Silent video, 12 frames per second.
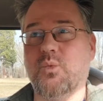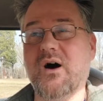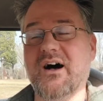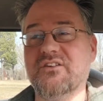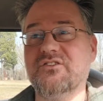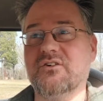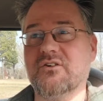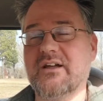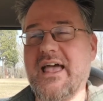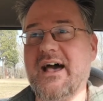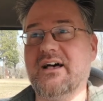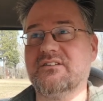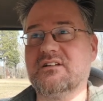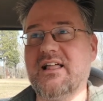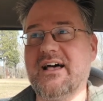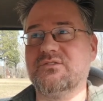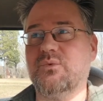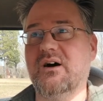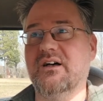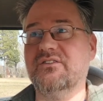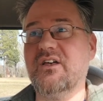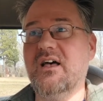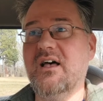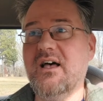was, or caste class was.